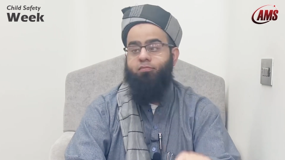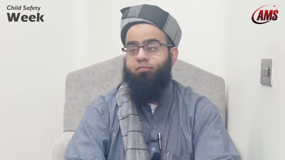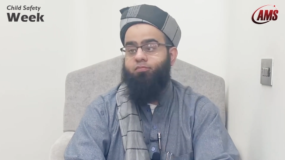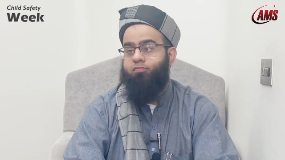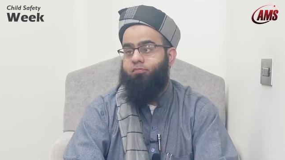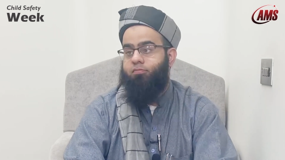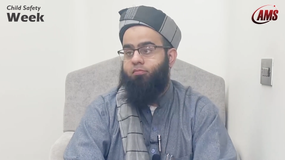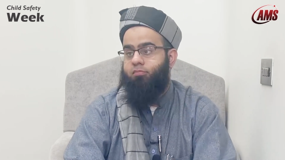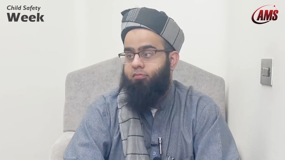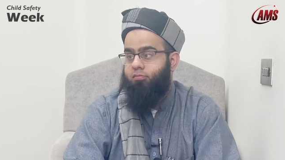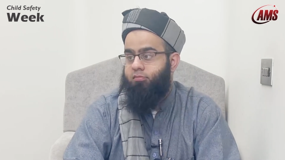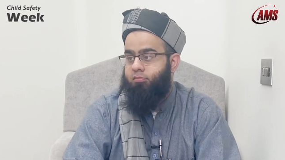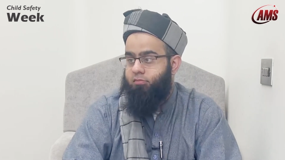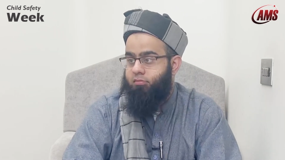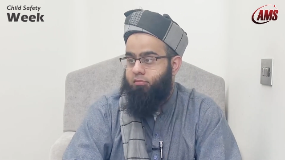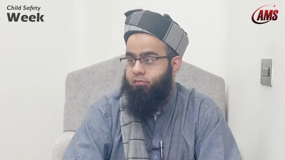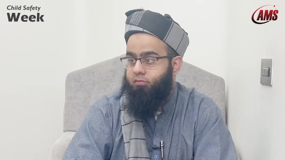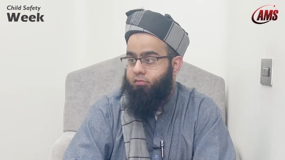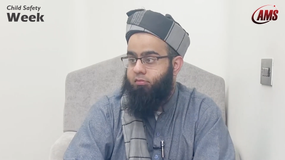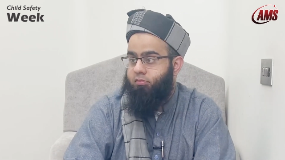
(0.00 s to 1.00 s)

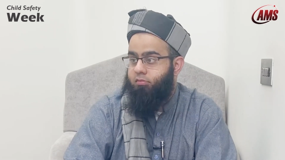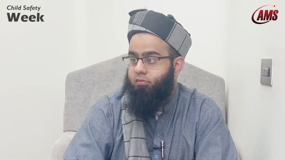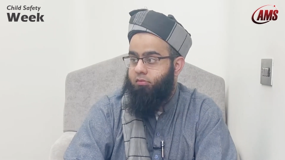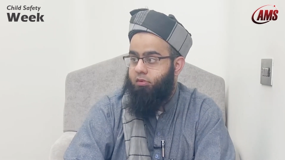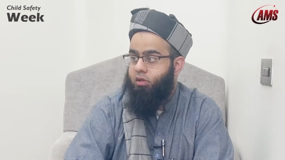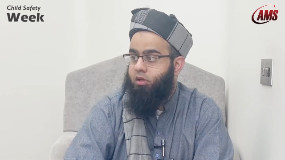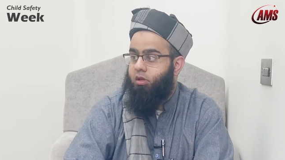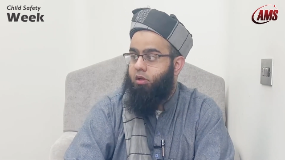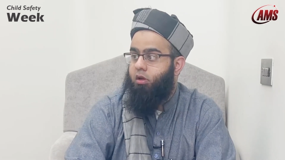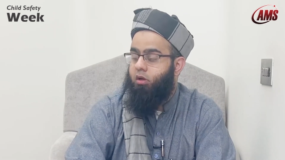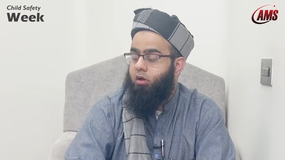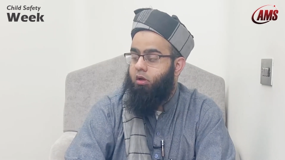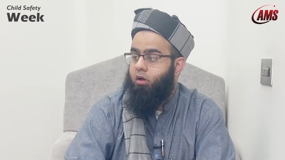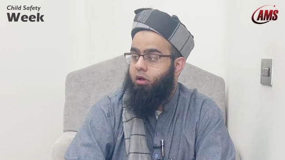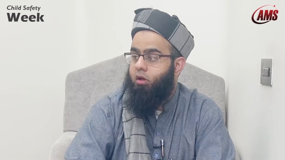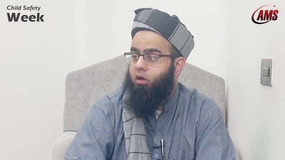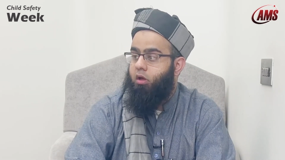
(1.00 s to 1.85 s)
No one is speaking in this clip.